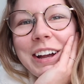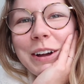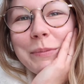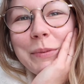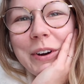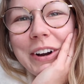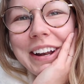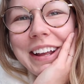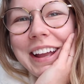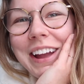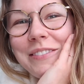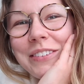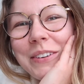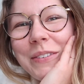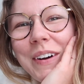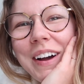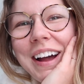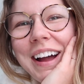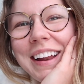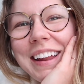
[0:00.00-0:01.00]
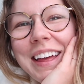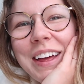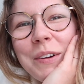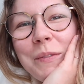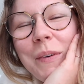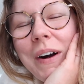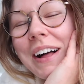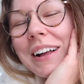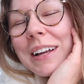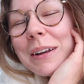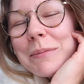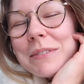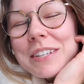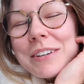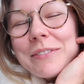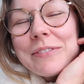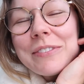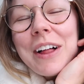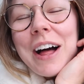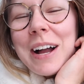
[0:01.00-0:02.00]
Good morning everyone and welcome
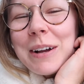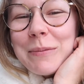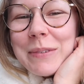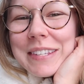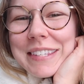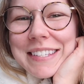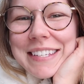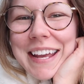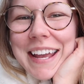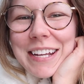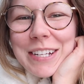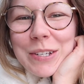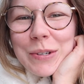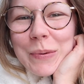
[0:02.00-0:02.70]
to Vlogmas Day